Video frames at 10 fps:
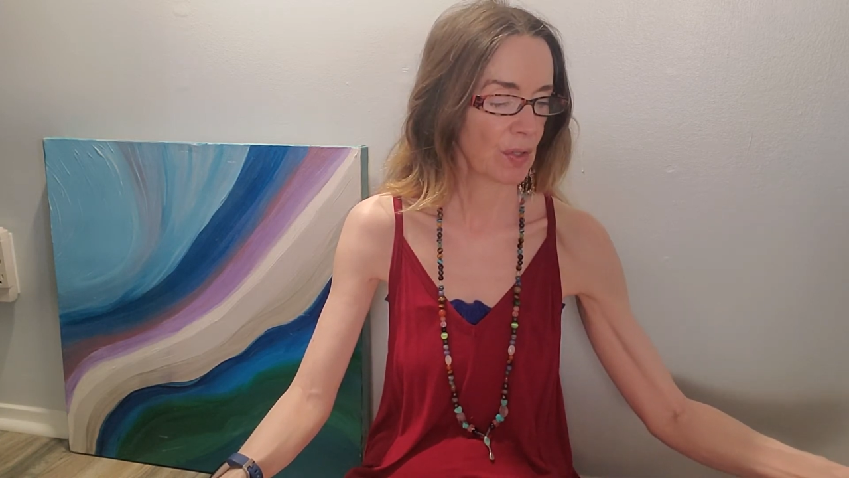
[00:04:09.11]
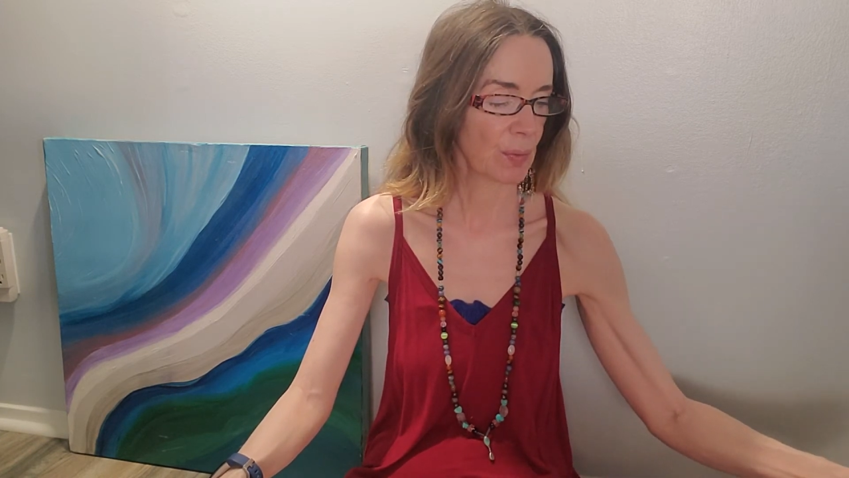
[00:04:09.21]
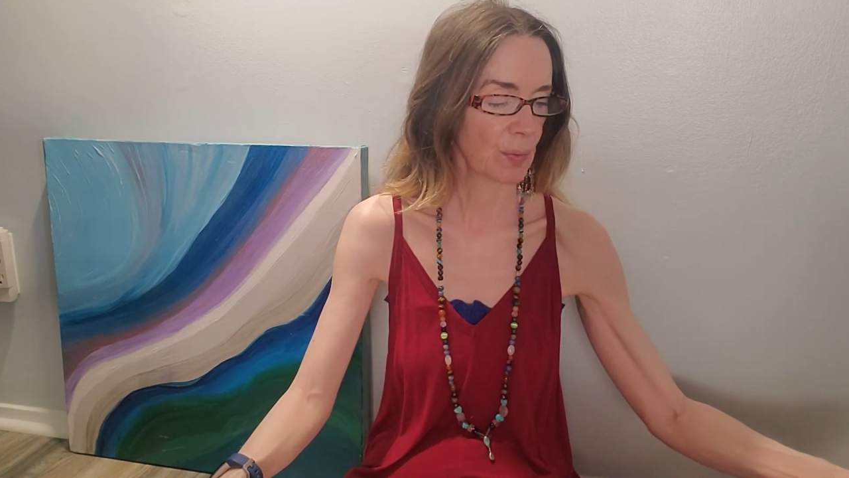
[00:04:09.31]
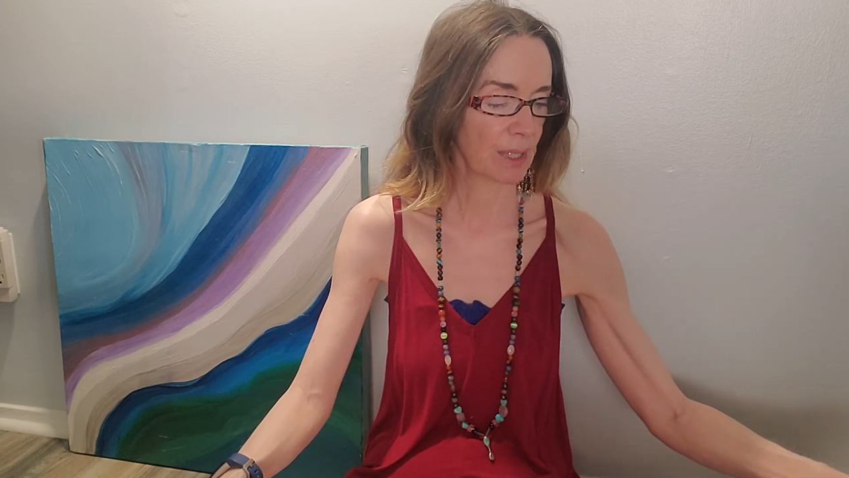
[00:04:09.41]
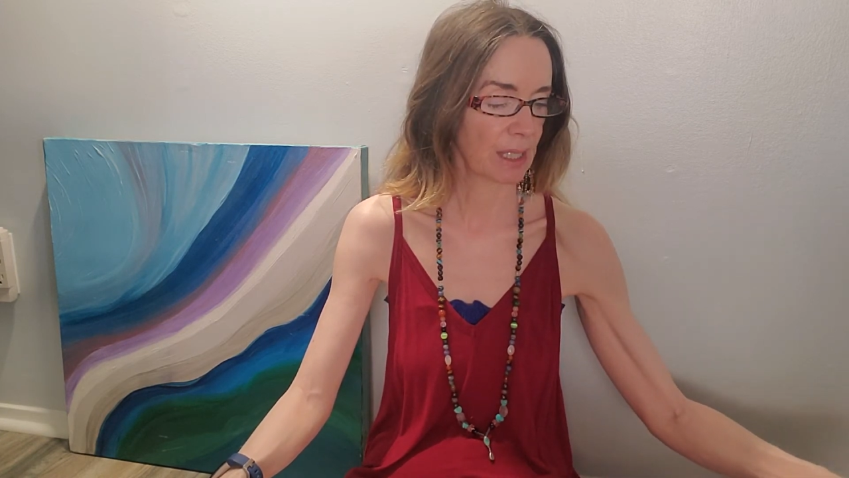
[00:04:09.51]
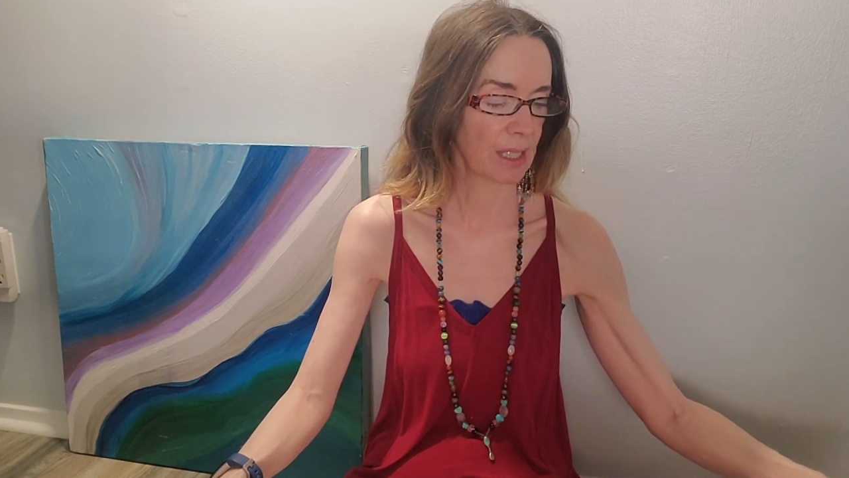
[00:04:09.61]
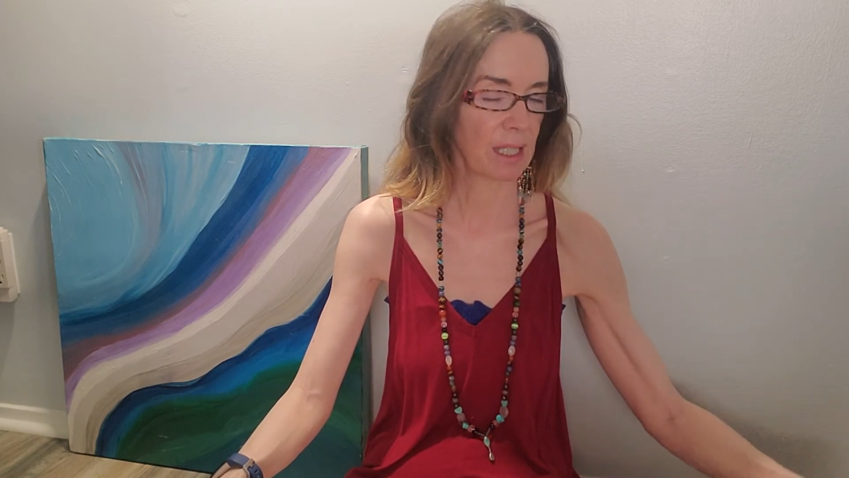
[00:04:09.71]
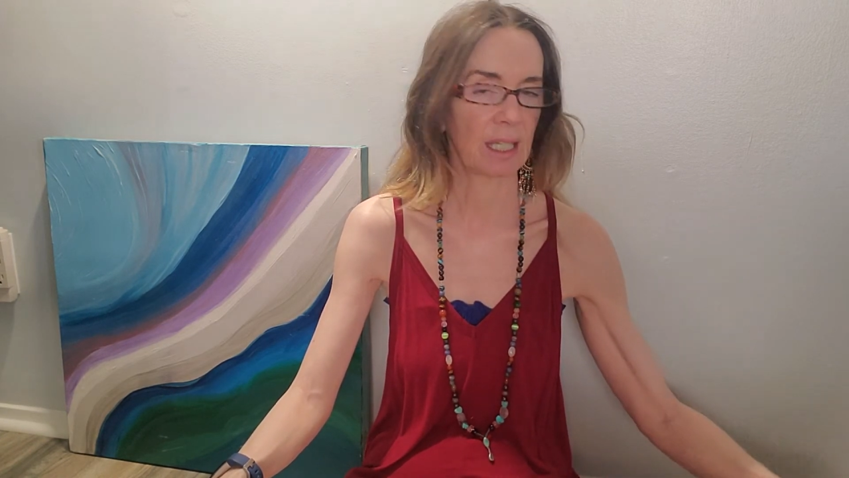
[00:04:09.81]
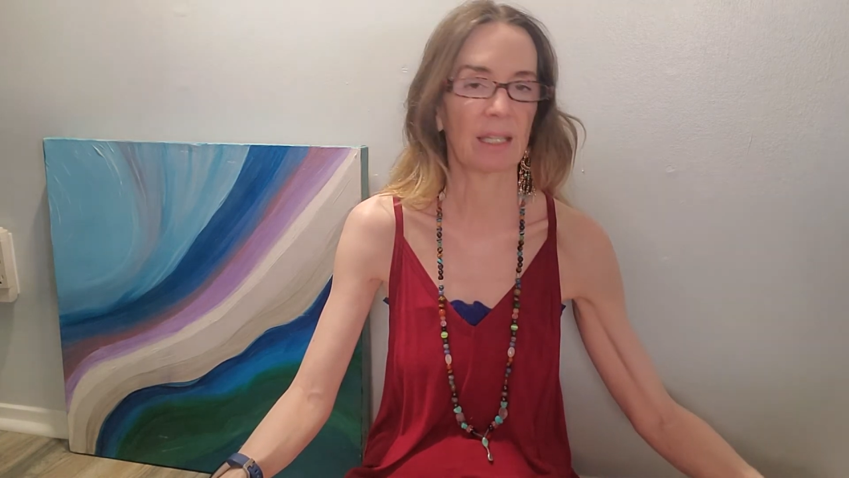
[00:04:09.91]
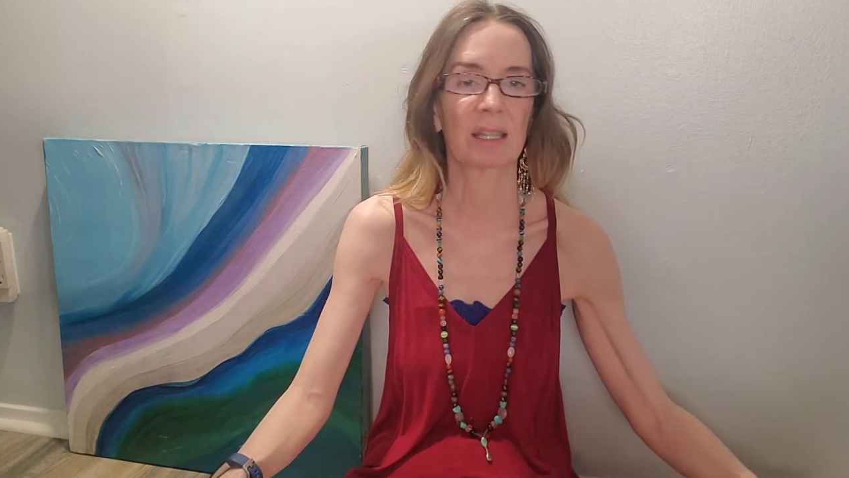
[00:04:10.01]
are
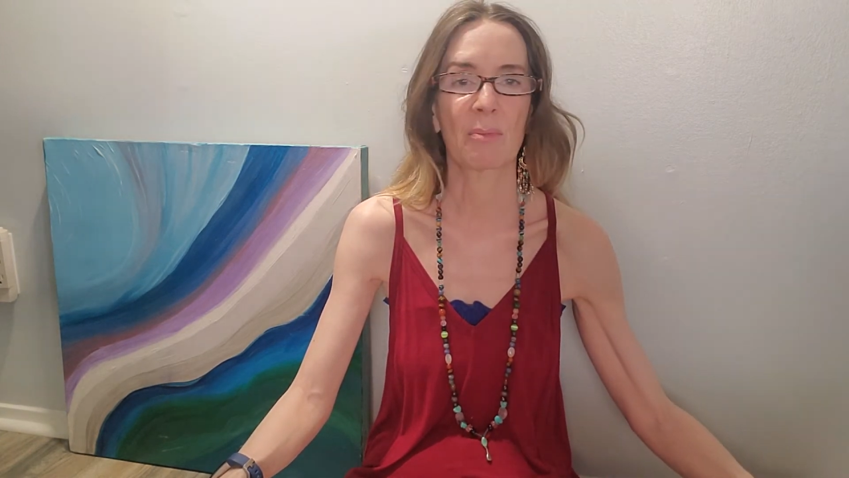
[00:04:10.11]
really